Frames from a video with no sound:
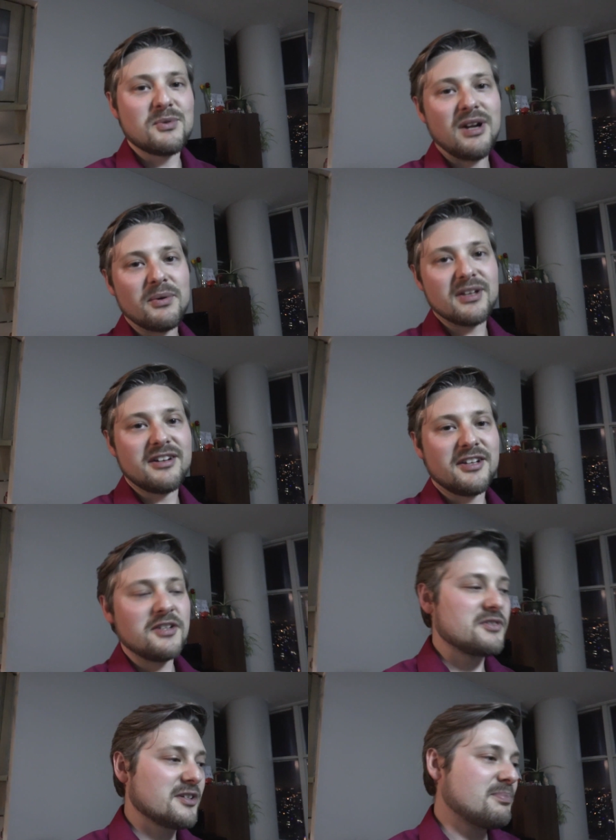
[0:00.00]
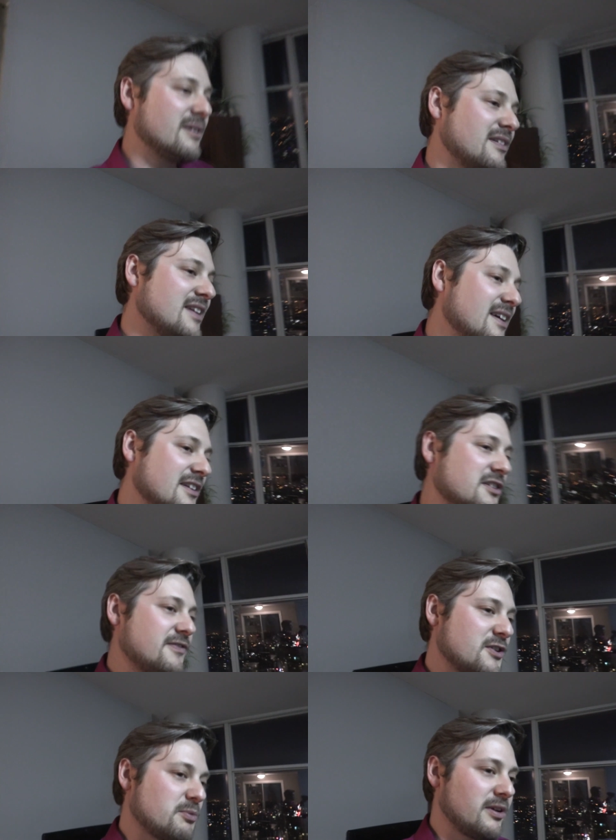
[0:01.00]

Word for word: We're not really going to use it, but neat, it's a fish